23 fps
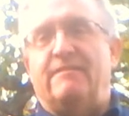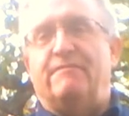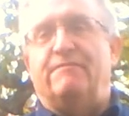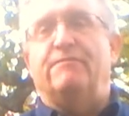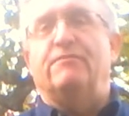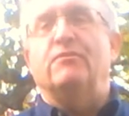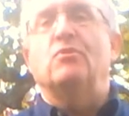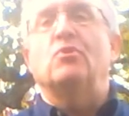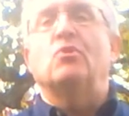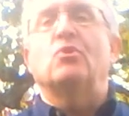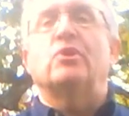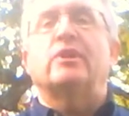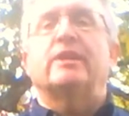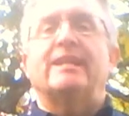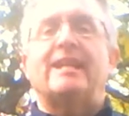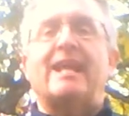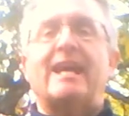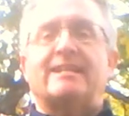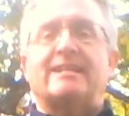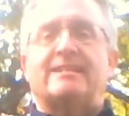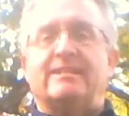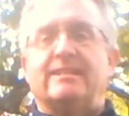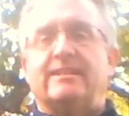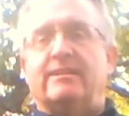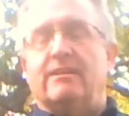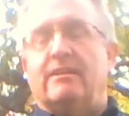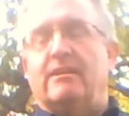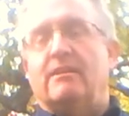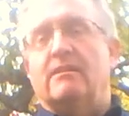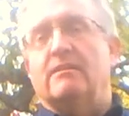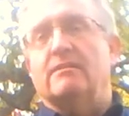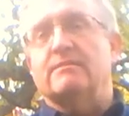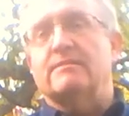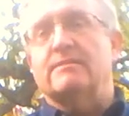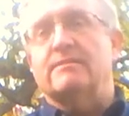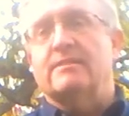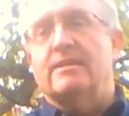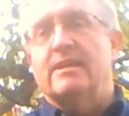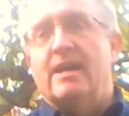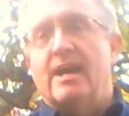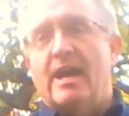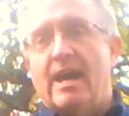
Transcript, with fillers: for connected cars